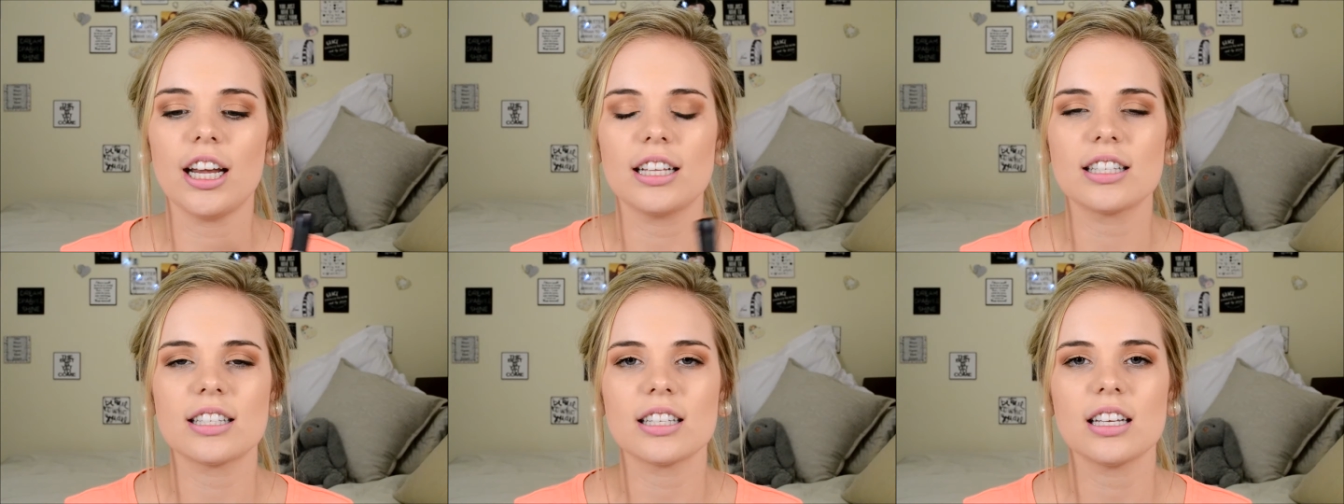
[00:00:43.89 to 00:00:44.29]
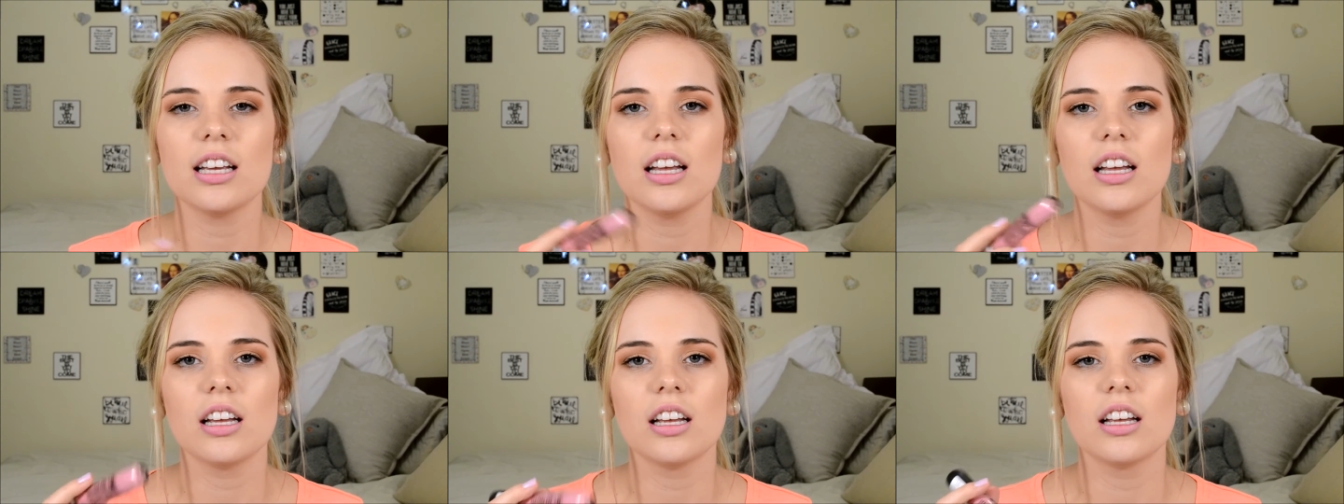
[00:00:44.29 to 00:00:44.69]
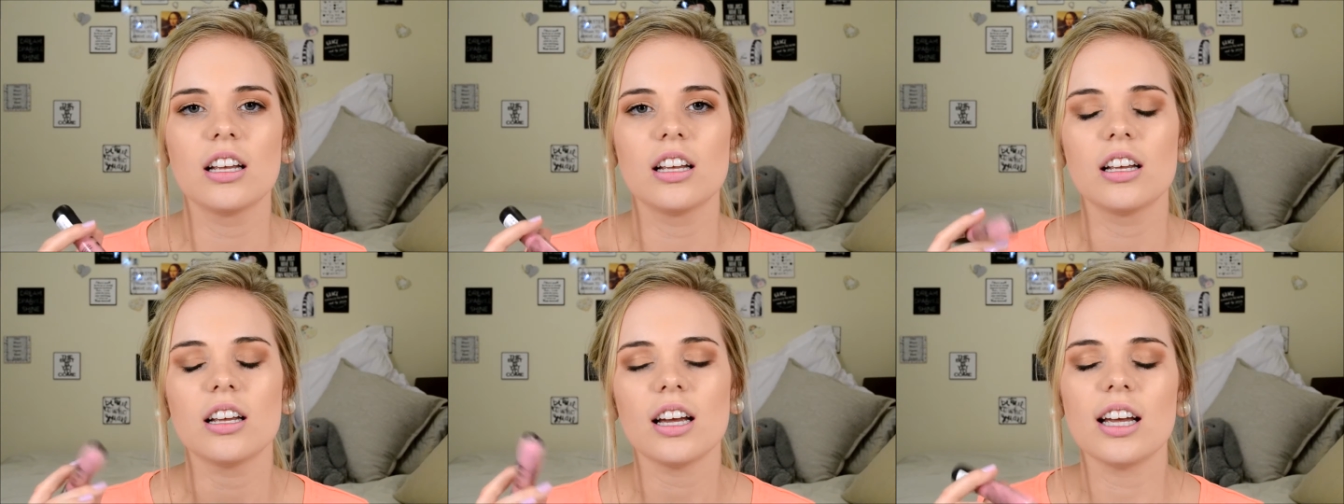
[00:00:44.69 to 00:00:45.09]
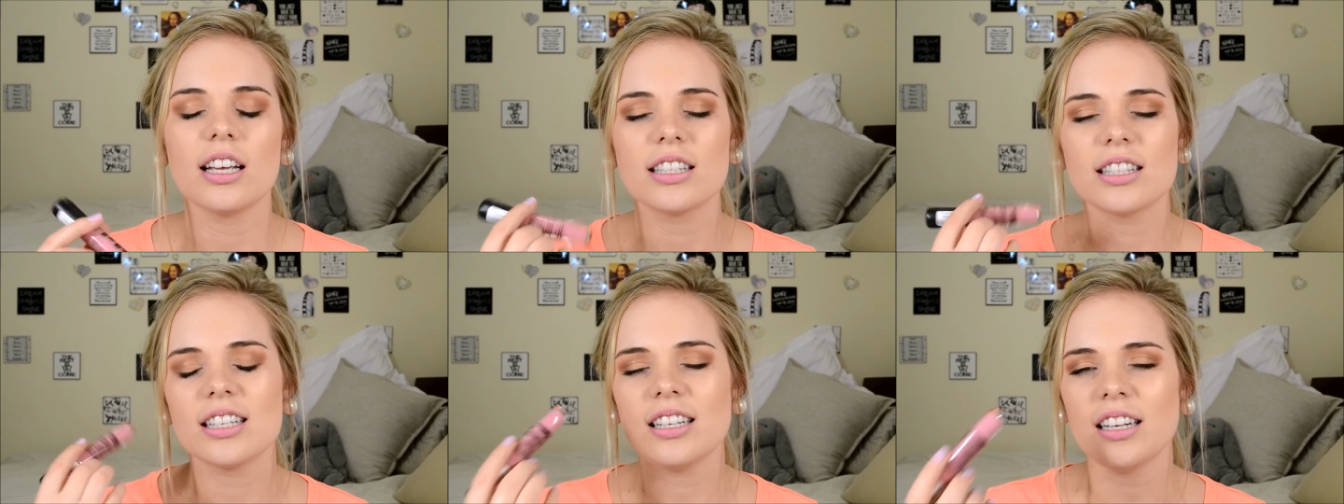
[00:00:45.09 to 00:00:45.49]
It's
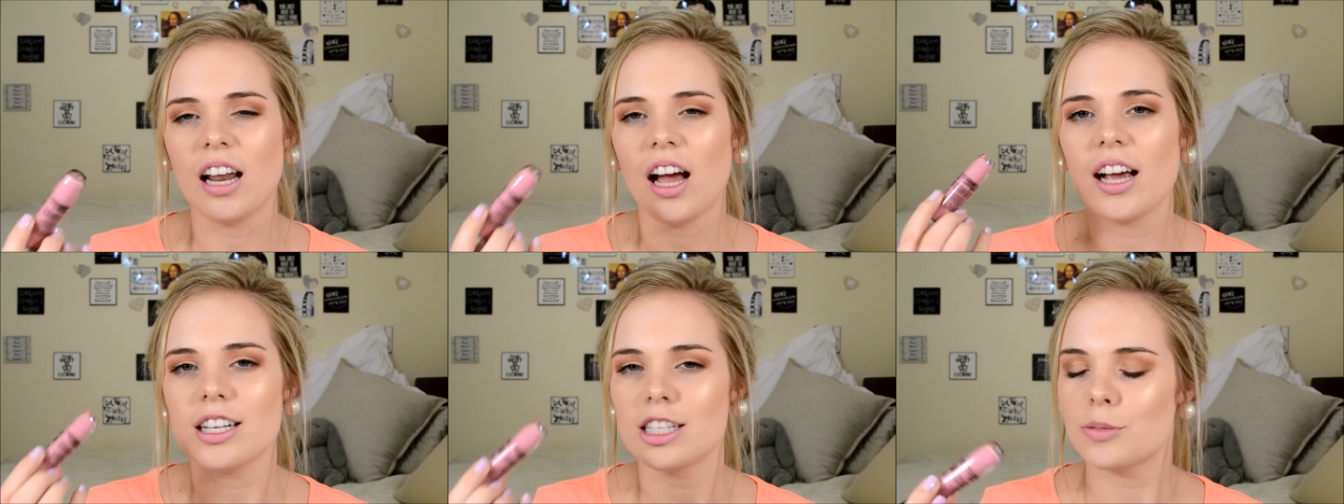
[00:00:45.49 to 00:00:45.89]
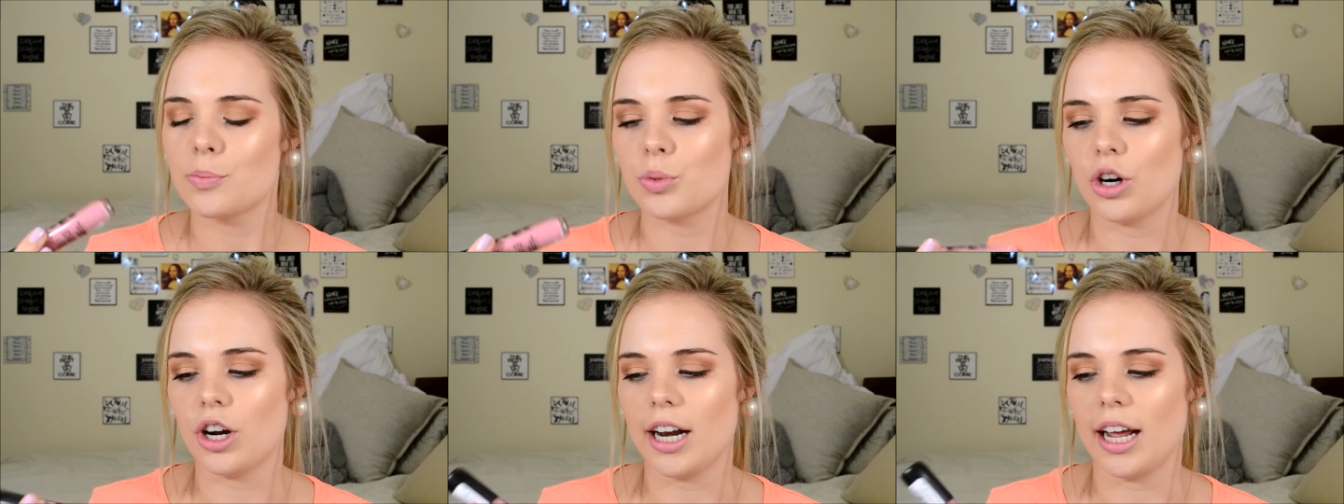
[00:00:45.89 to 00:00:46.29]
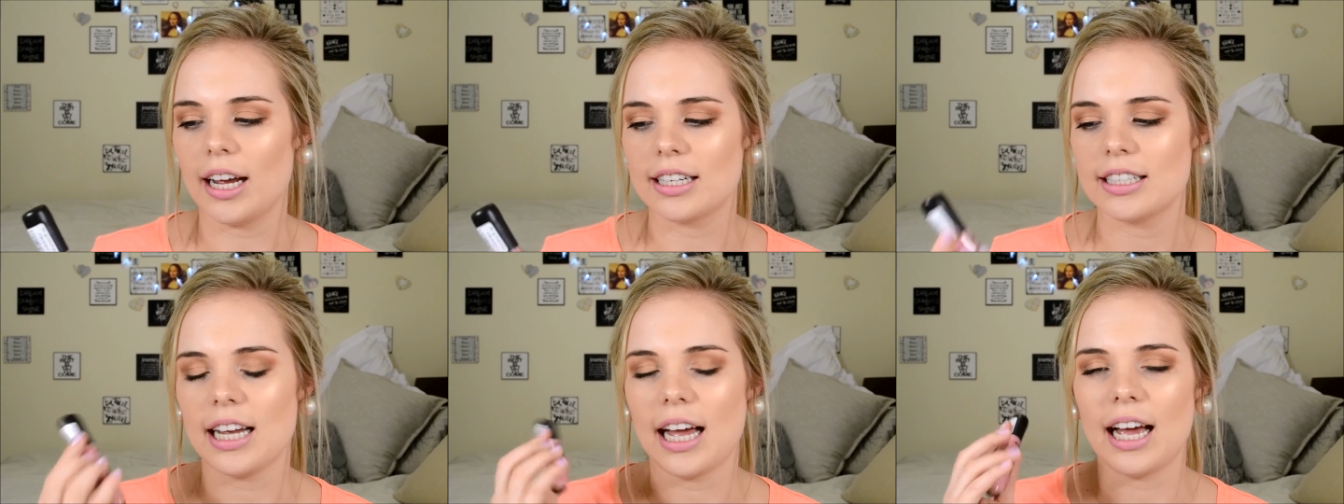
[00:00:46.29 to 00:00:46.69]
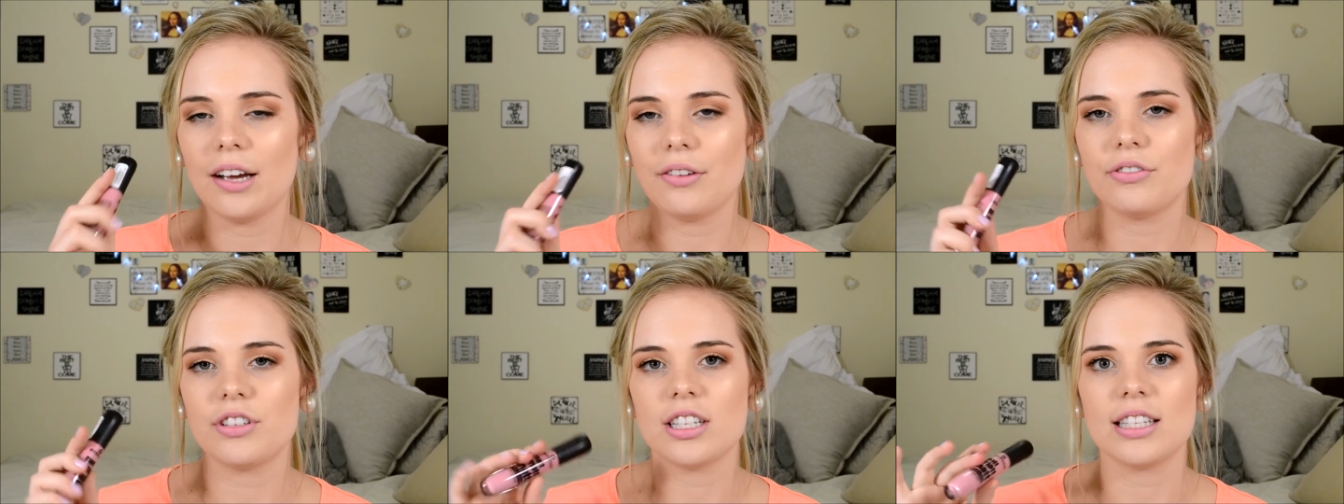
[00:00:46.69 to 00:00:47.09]
it's a nice product, I
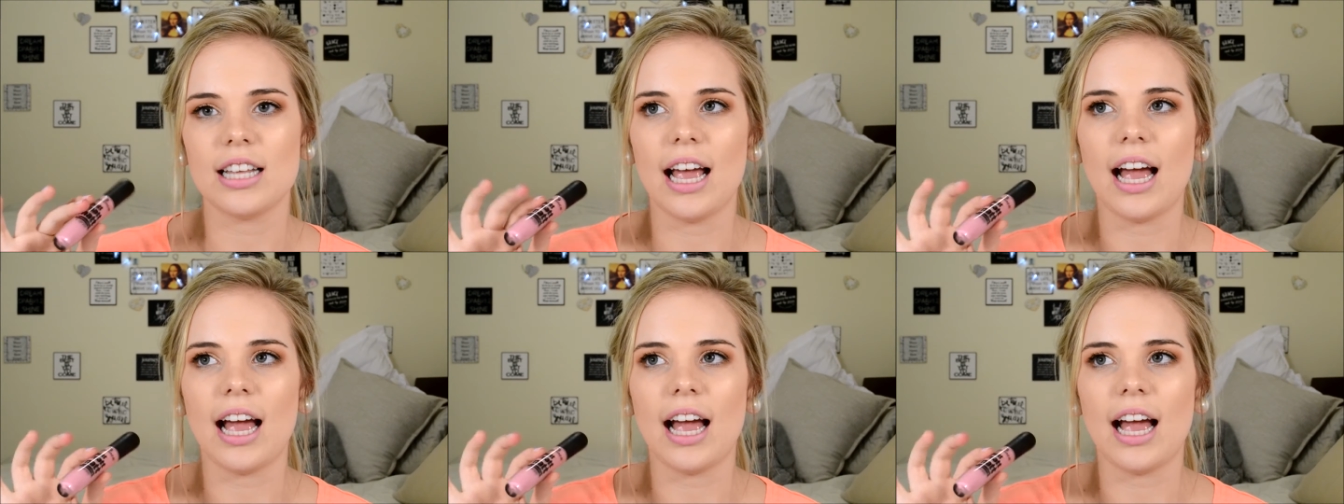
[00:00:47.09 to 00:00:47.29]
have to say.